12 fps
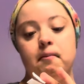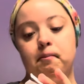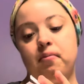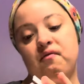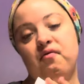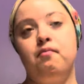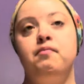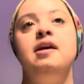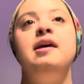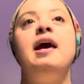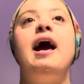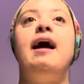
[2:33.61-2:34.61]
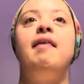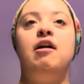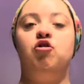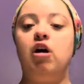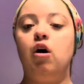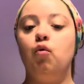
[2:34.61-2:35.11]
but for me, I like
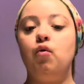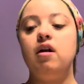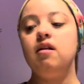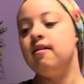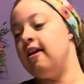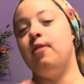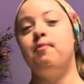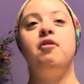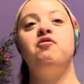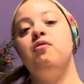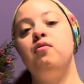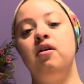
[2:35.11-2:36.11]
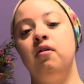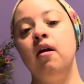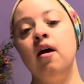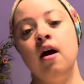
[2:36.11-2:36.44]
gel ones, especially when